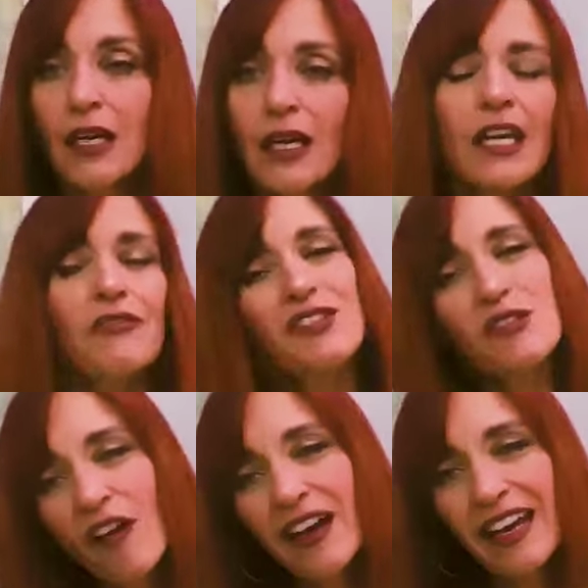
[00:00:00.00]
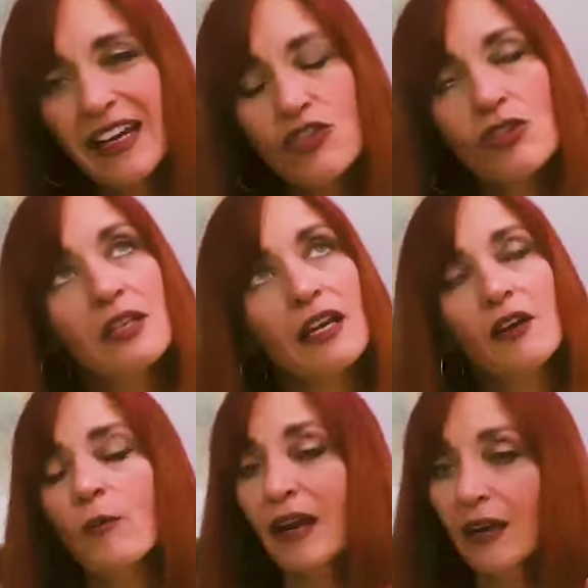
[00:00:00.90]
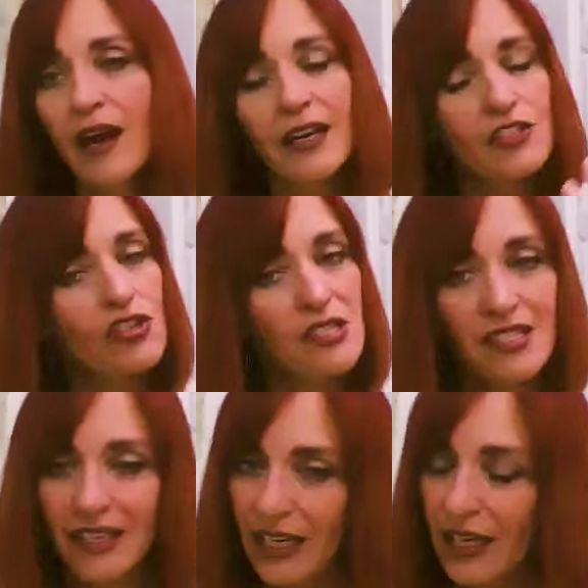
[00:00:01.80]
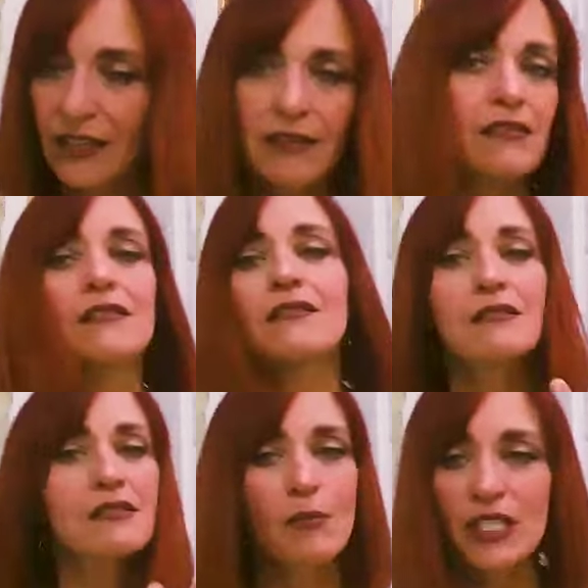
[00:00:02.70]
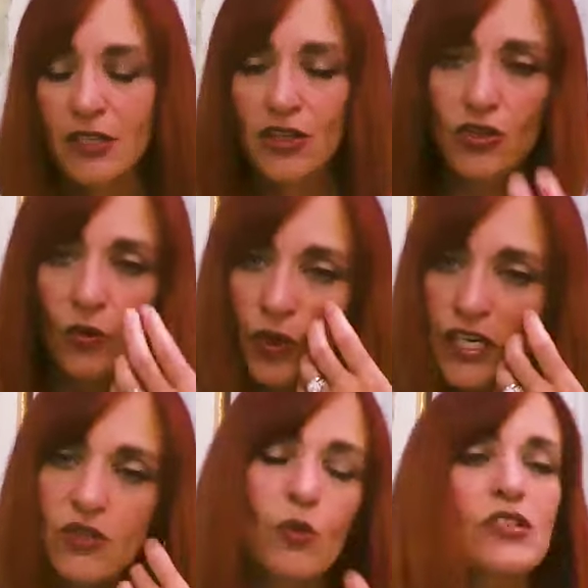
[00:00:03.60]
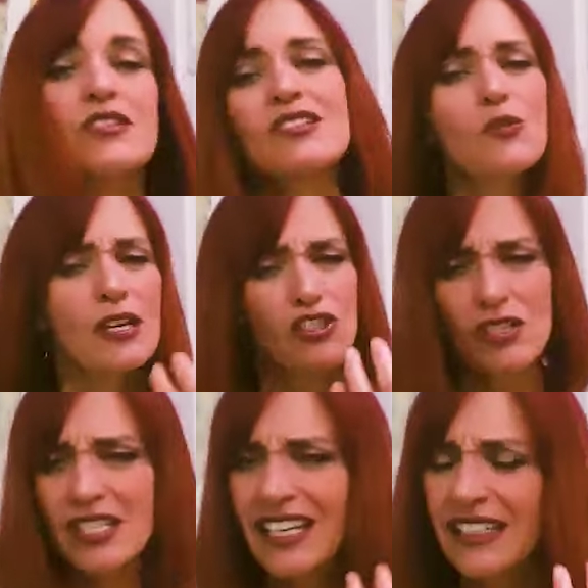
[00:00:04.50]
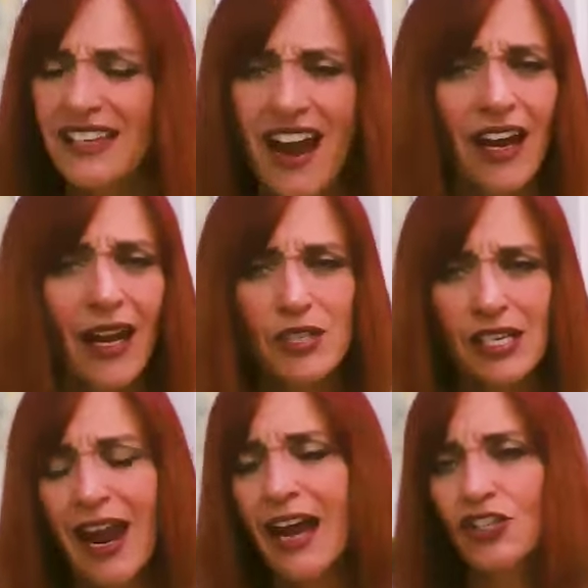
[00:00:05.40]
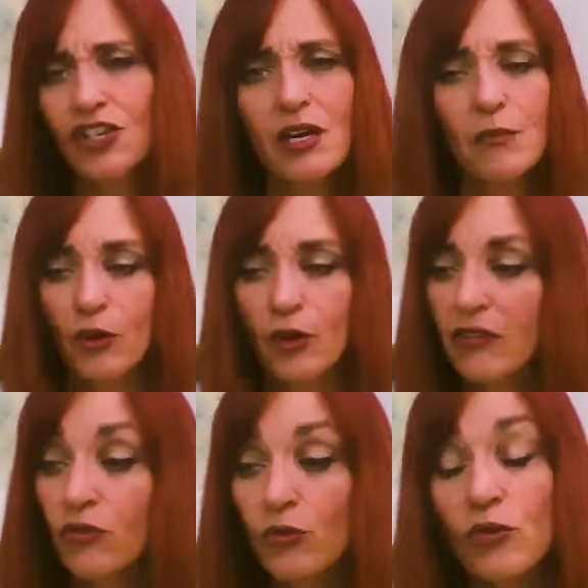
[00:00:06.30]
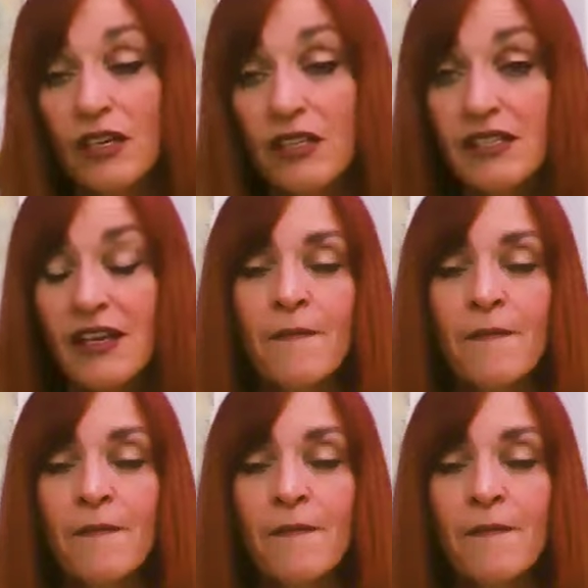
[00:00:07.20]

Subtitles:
If it's financial, like, oh my God, I just need some additional resources, or I just need time to catch up or get through this.